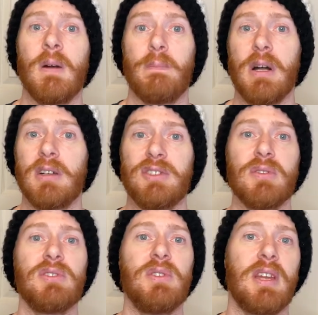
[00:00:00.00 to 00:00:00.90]
but as
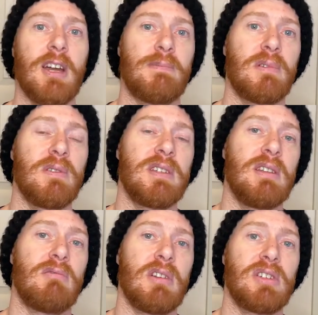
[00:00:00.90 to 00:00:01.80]
long as you get a
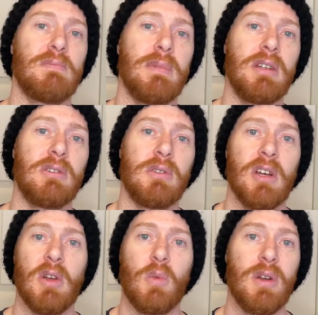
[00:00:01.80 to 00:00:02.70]
protein-rich meal
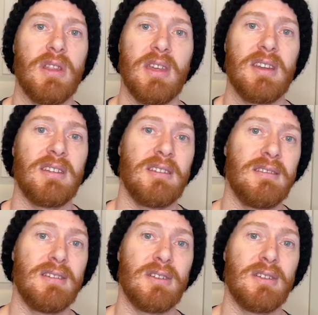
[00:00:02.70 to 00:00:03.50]
within,